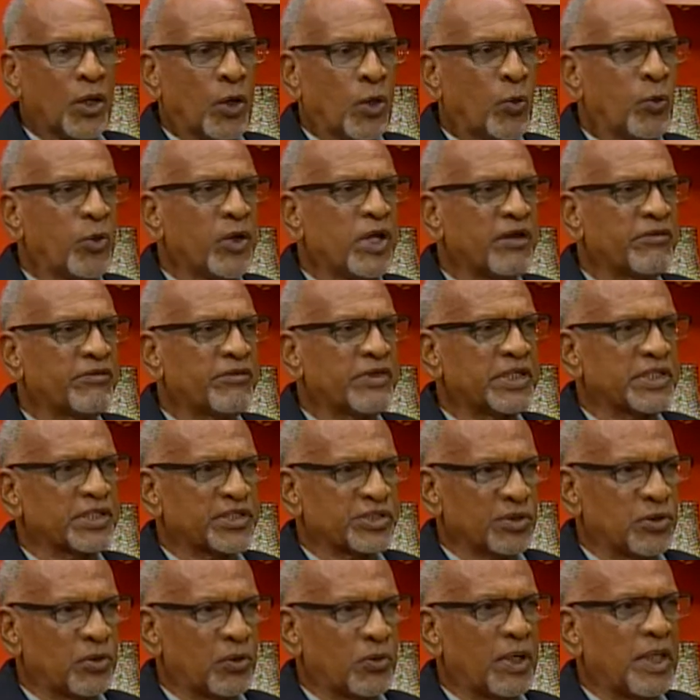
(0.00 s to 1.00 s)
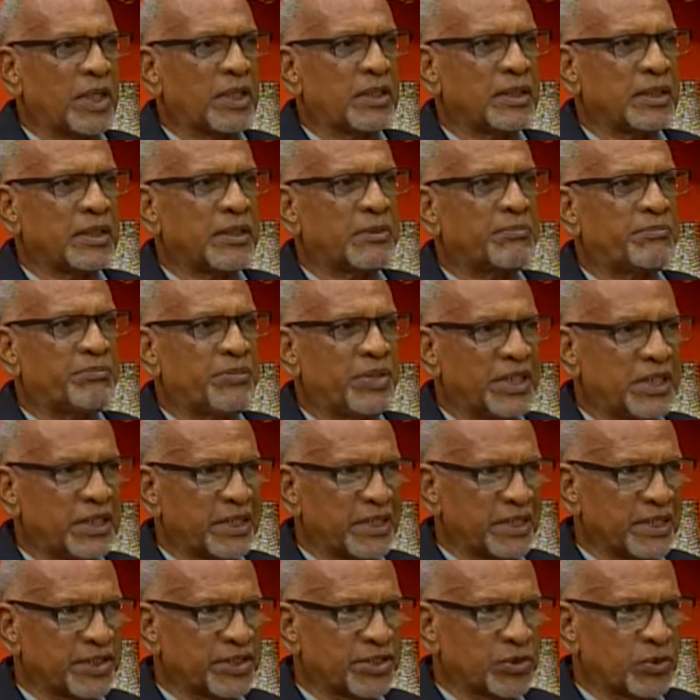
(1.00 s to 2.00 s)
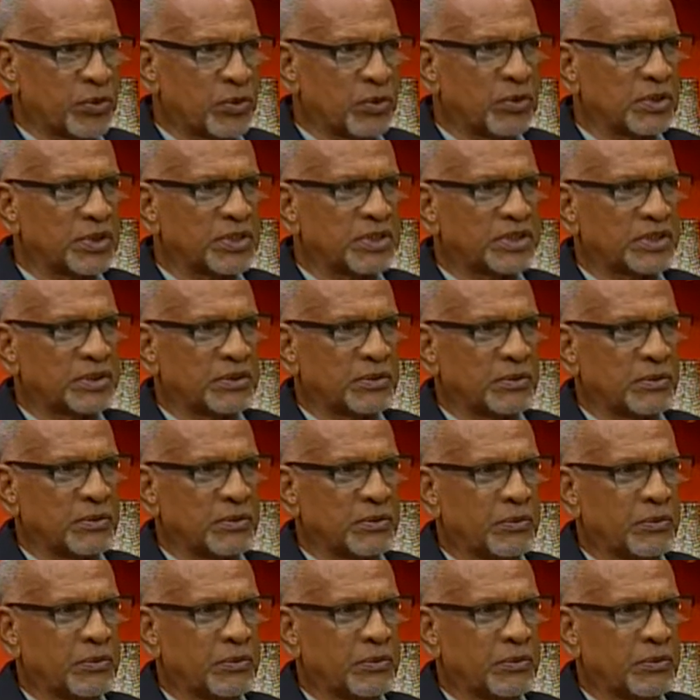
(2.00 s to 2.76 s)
We have done so well in building schools.